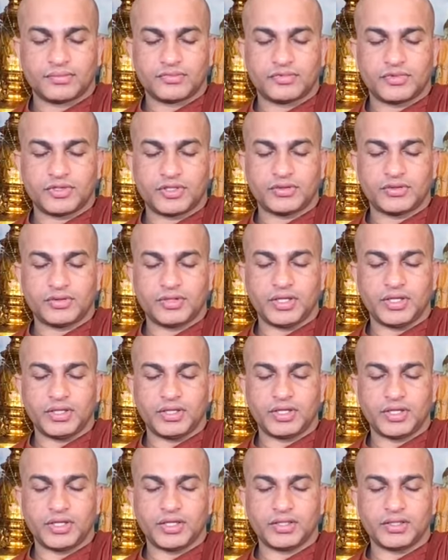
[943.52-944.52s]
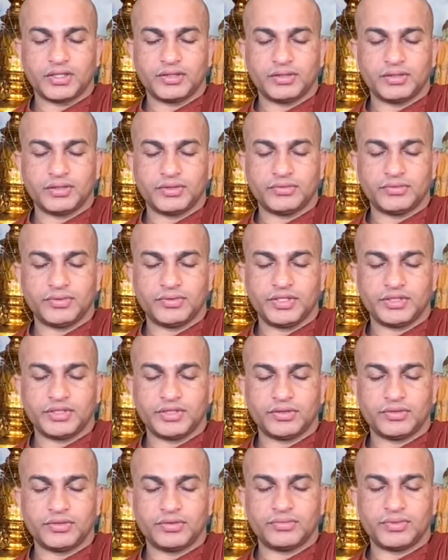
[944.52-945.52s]
Follow the entire
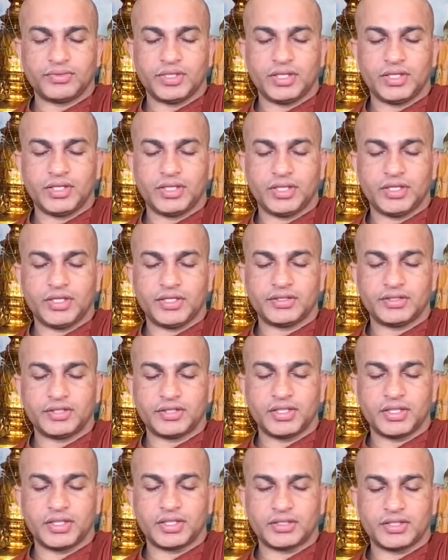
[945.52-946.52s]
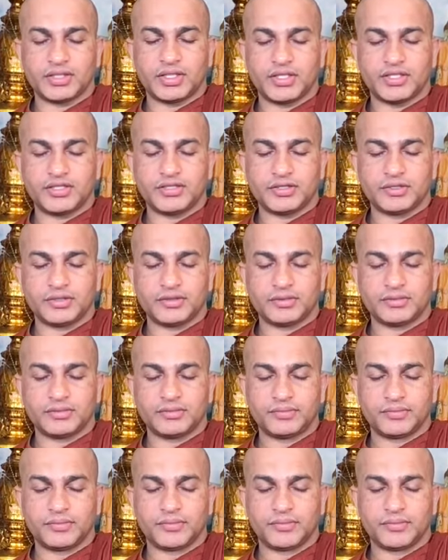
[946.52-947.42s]
continuation of the inhalation, exhalation.